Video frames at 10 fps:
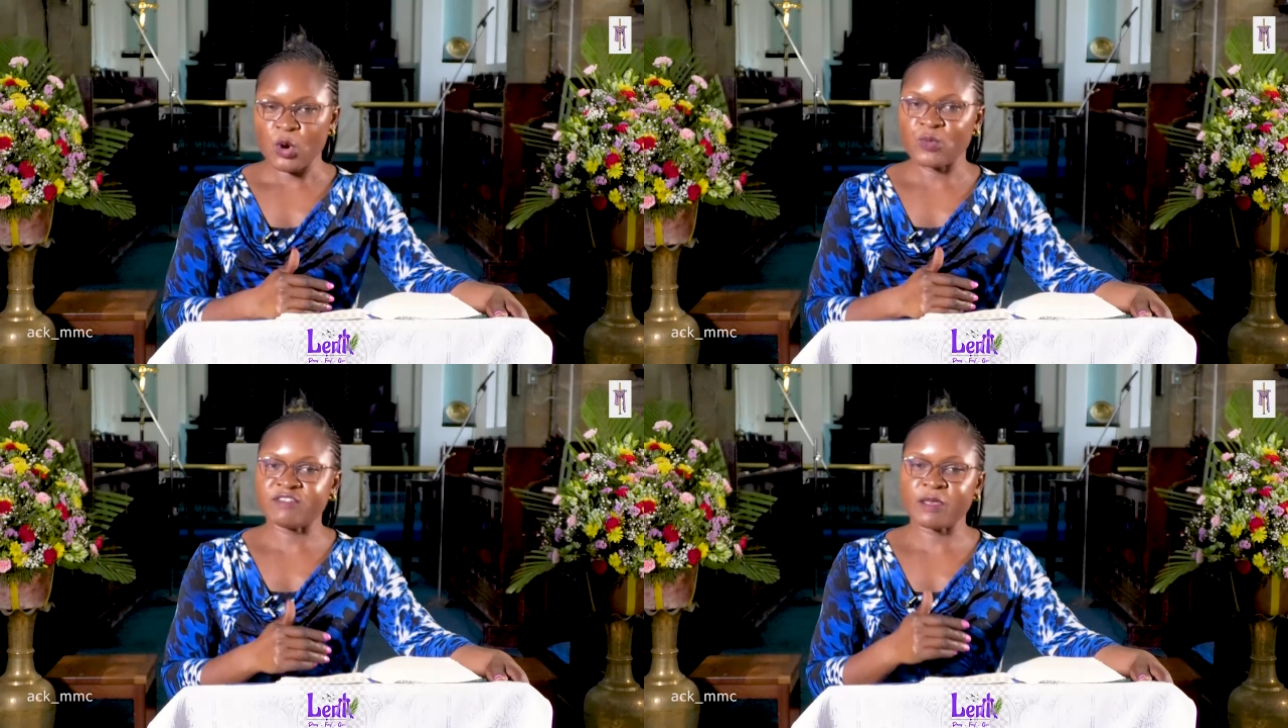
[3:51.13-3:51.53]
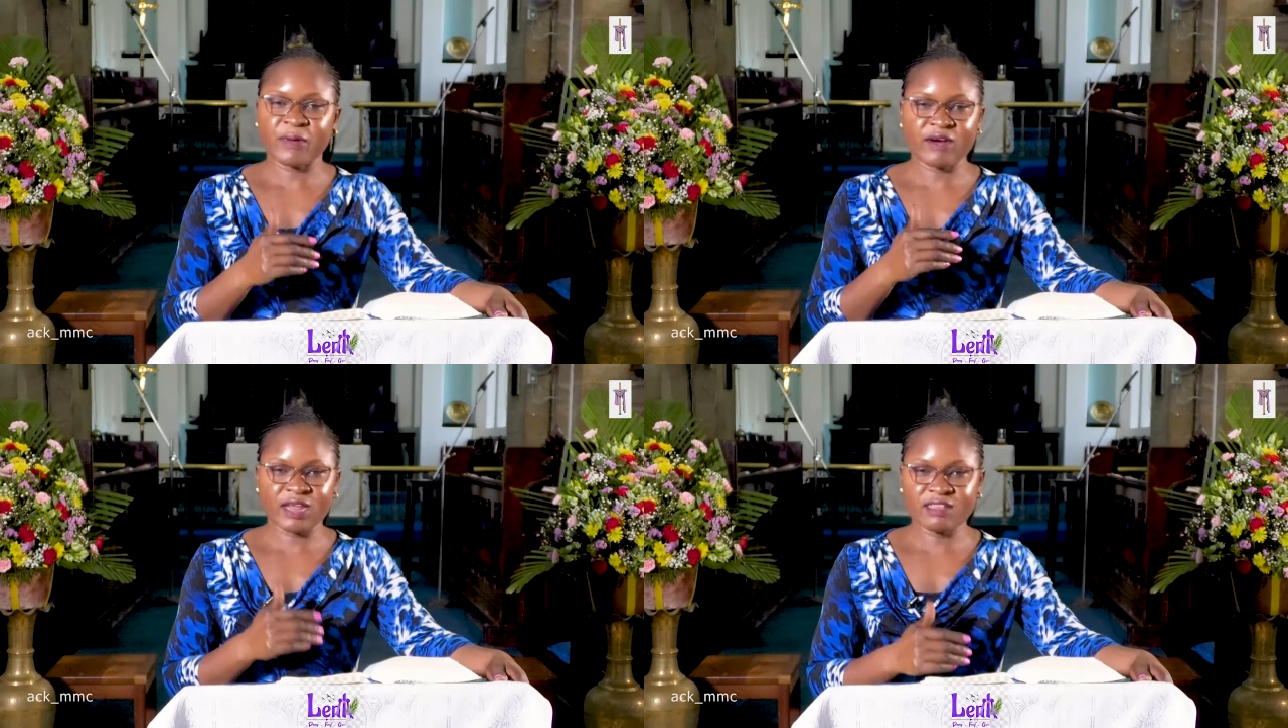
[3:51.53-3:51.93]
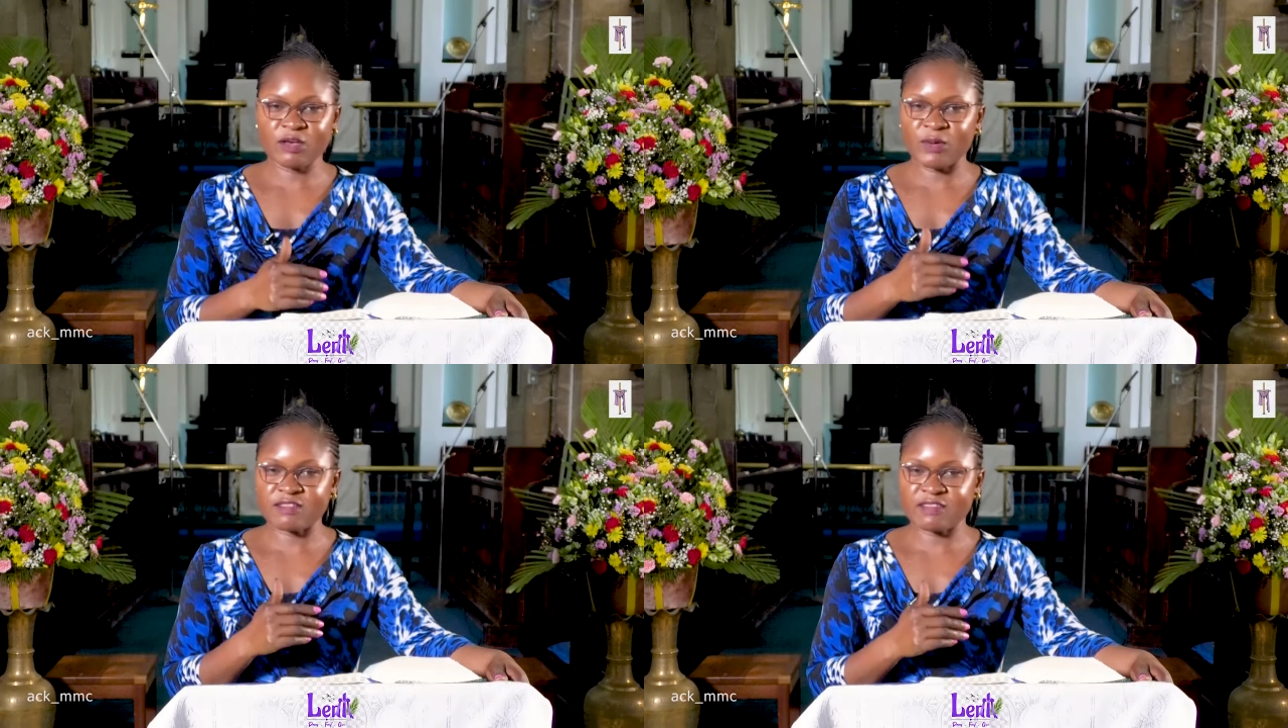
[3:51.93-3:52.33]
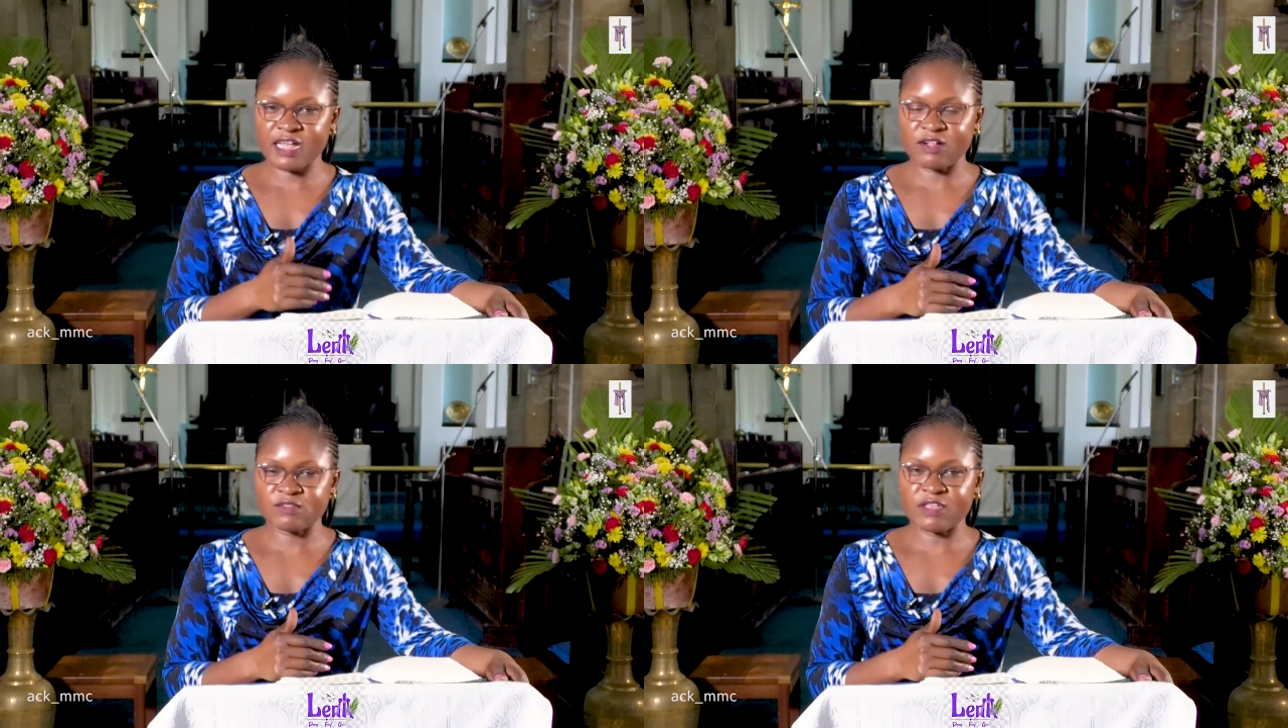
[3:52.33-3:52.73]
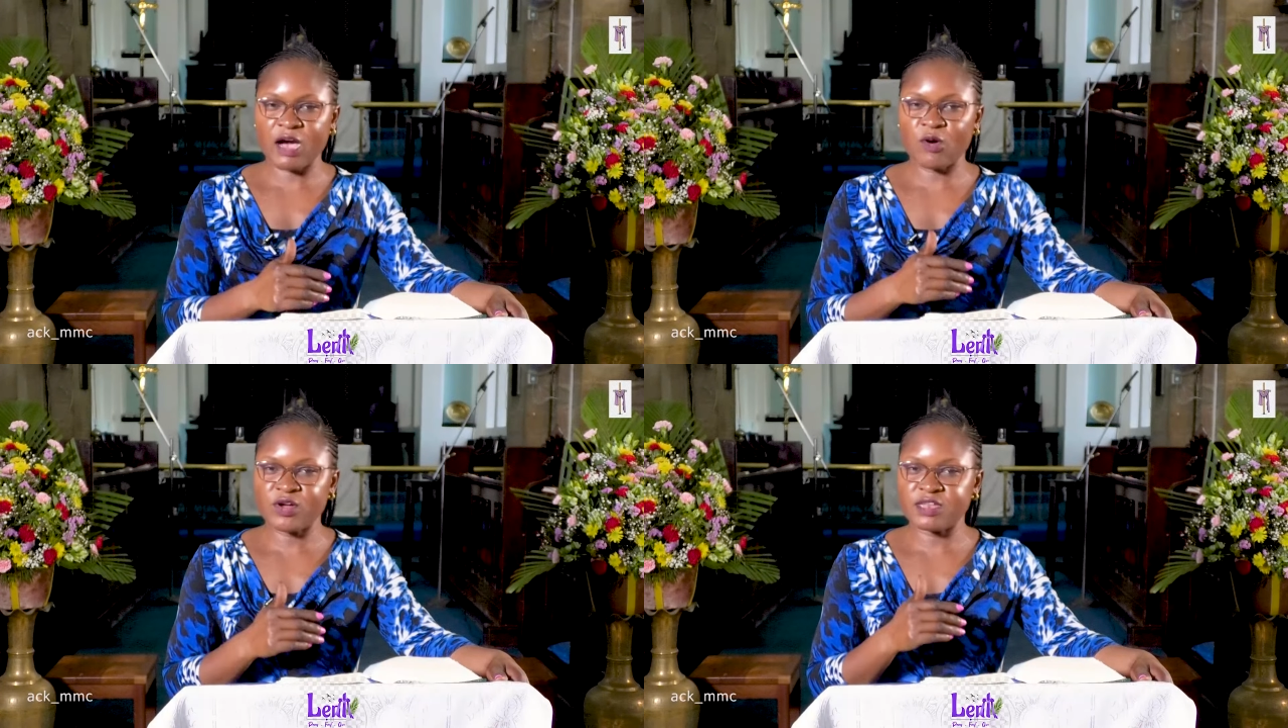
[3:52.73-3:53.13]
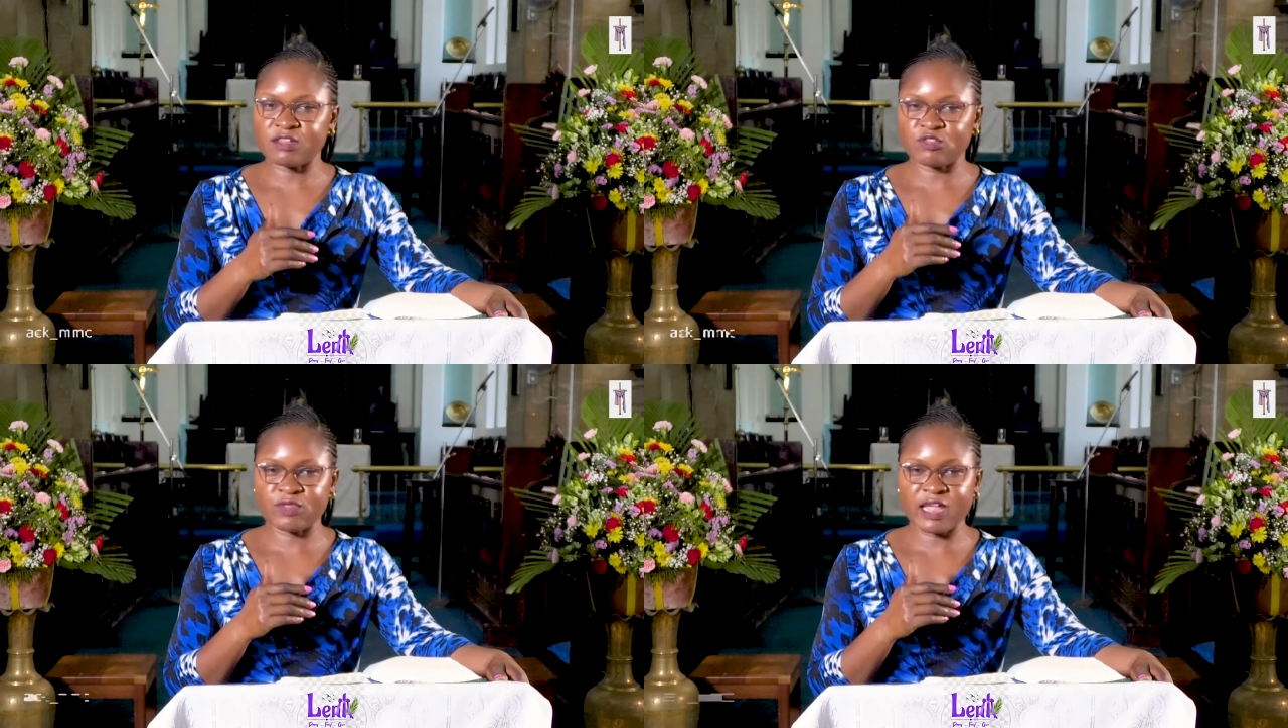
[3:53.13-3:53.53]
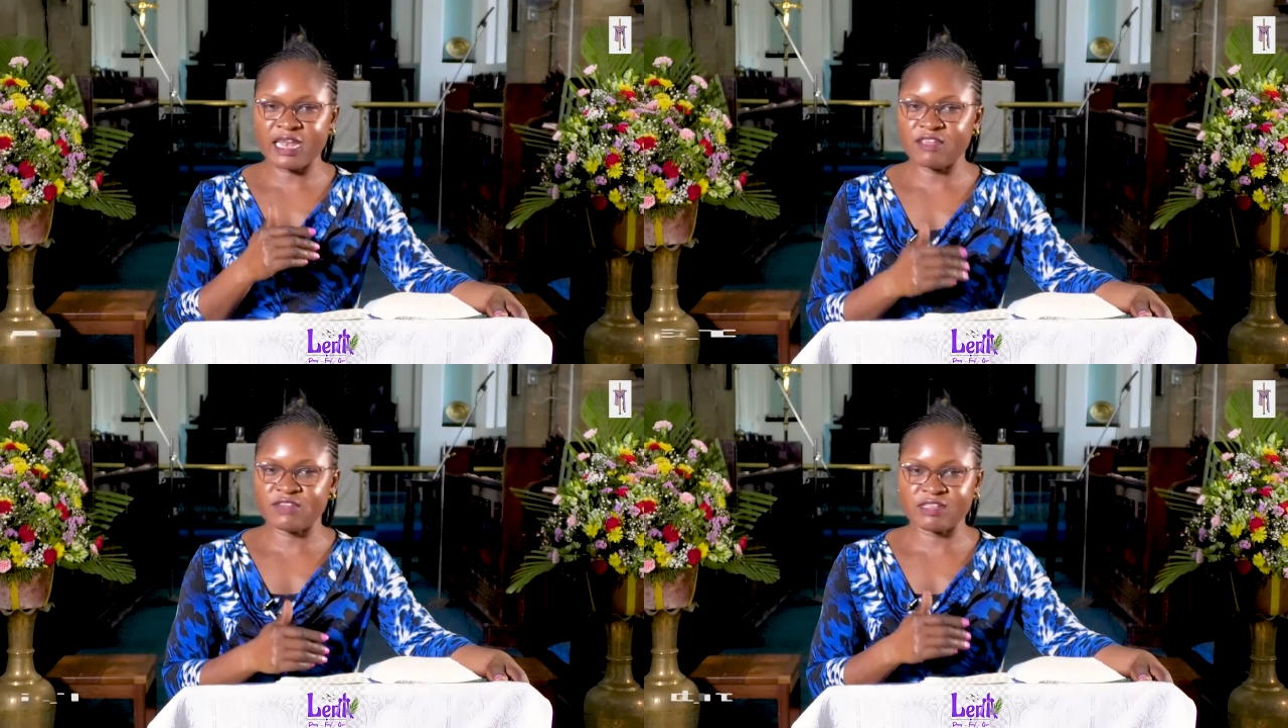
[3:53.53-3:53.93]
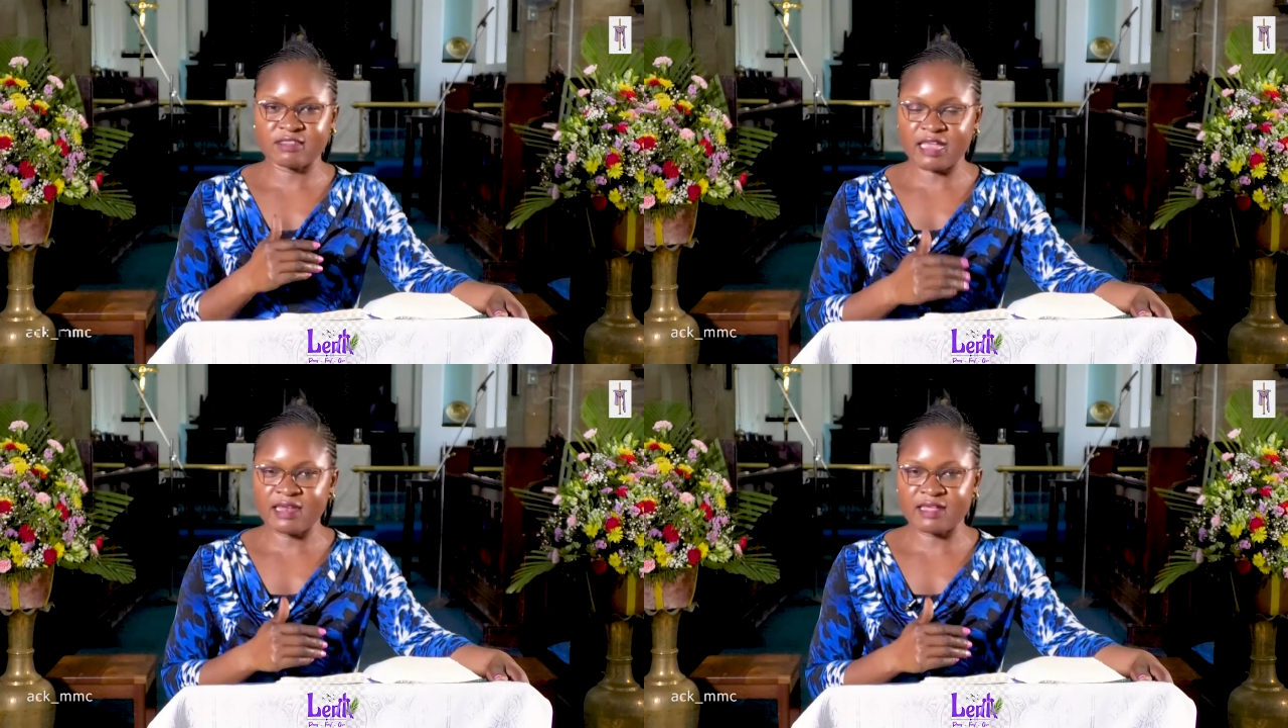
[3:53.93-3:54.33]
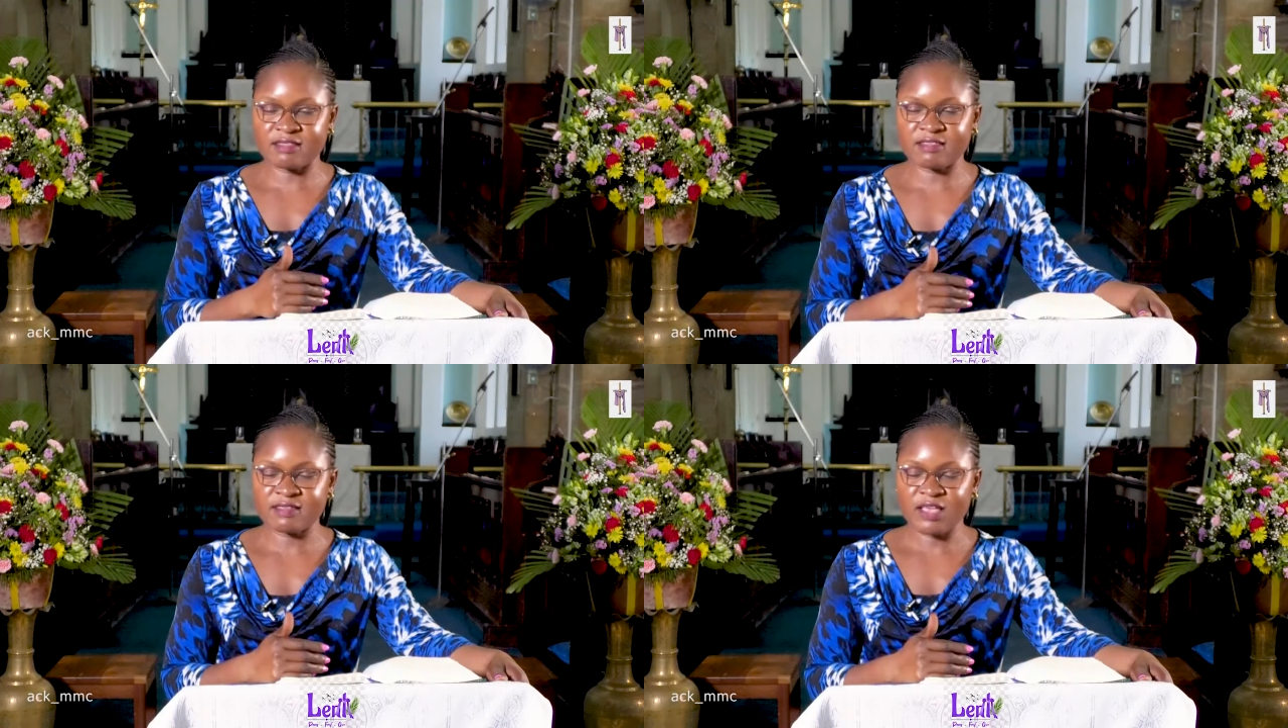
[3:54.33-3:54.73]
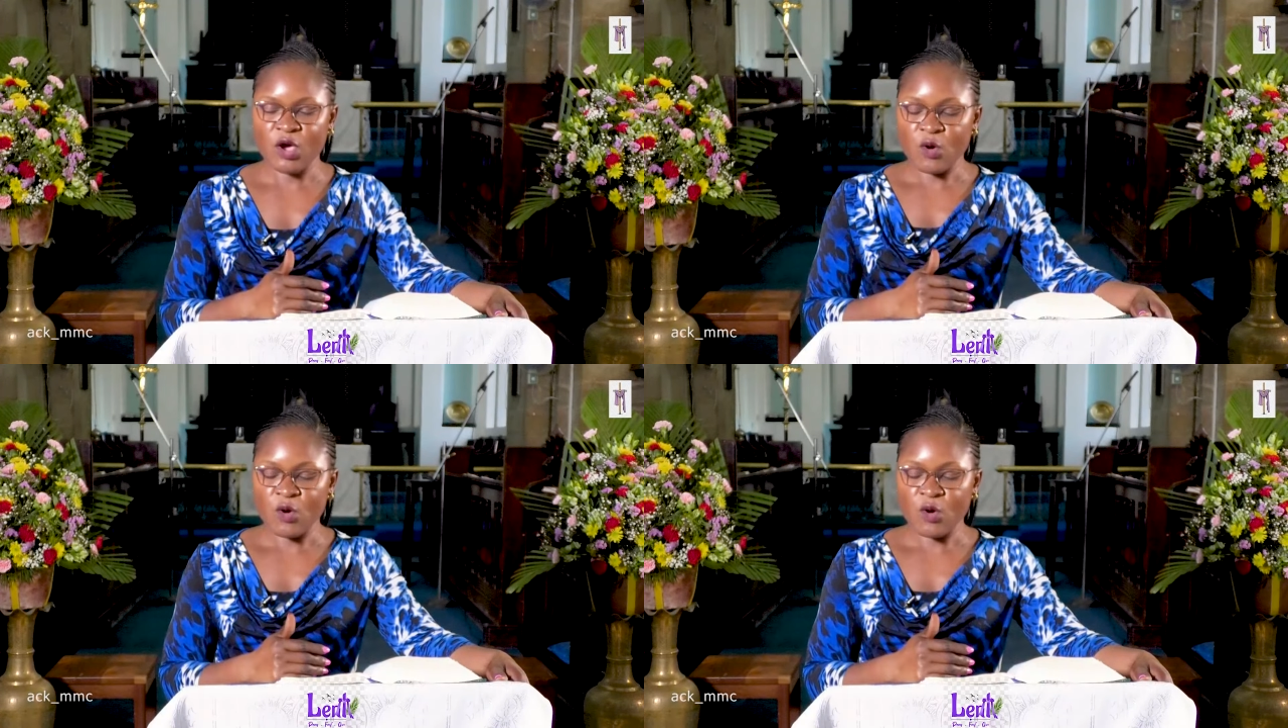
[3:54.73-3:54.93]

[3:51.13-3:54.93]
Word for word: We separate ourselves according to the living standards.